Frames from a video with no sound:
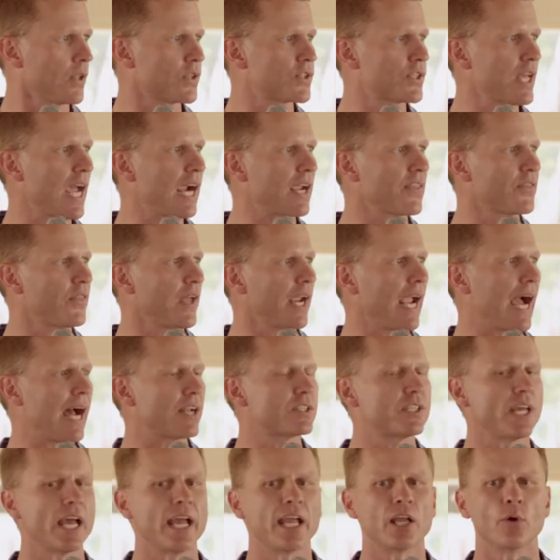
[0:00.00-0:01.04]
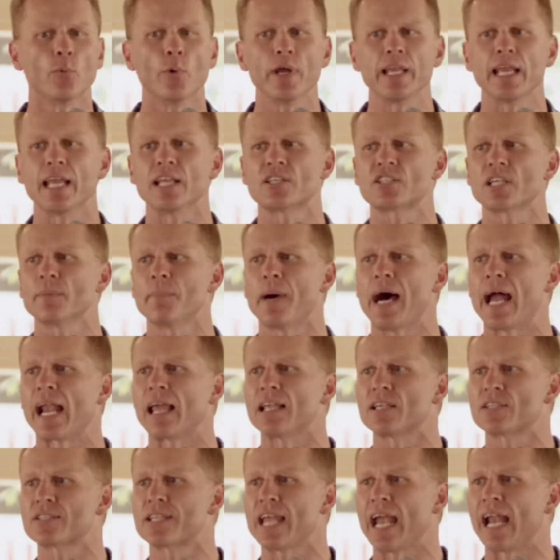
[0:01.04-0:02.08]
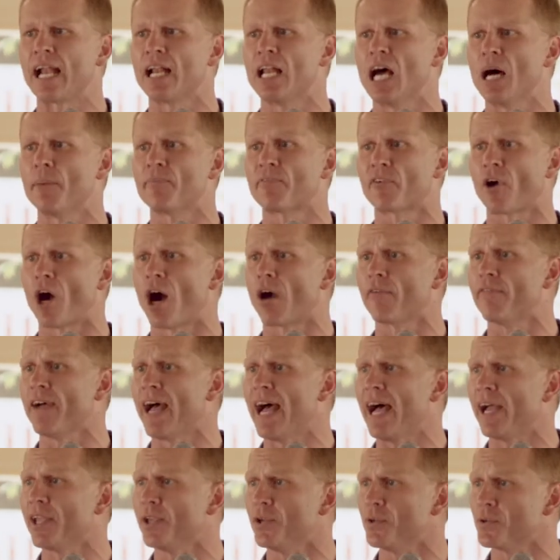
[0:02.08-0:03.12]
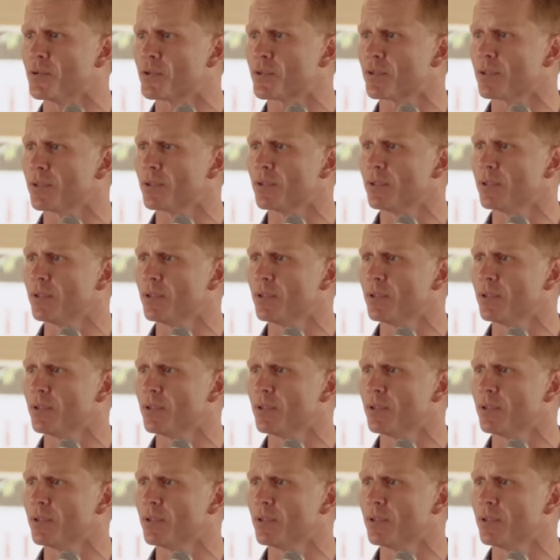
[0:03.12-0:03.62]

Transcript: The second thing I'll tell you, we need somebody standing up for our values.